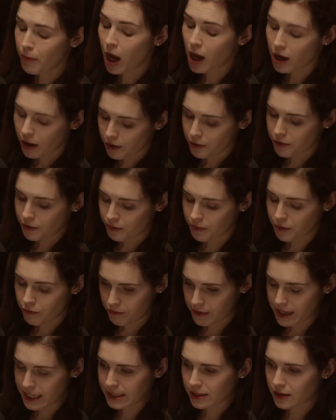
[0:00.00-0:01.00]
part of the
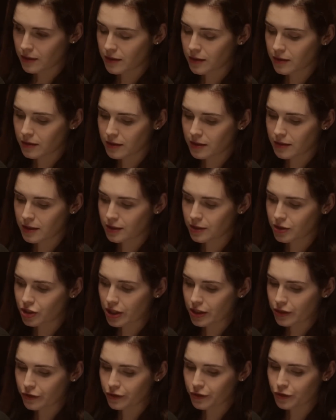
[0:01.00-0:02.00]
reason that the
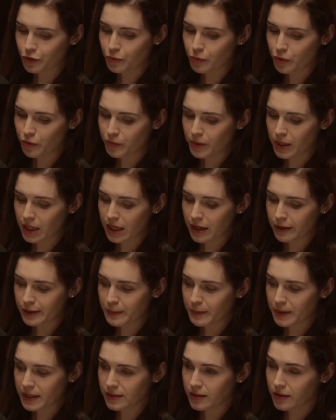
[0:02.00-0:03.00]
gender critical movement here
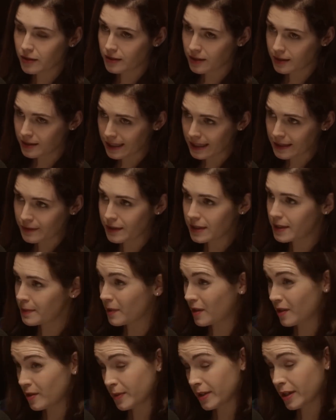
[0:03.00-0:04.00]
has been so successful is
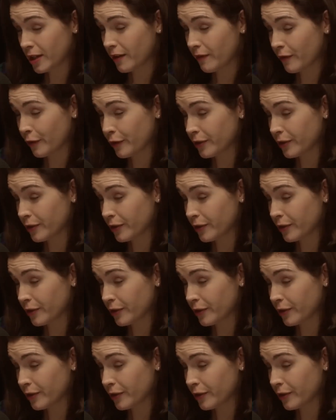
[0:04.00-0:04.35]
because we don't have a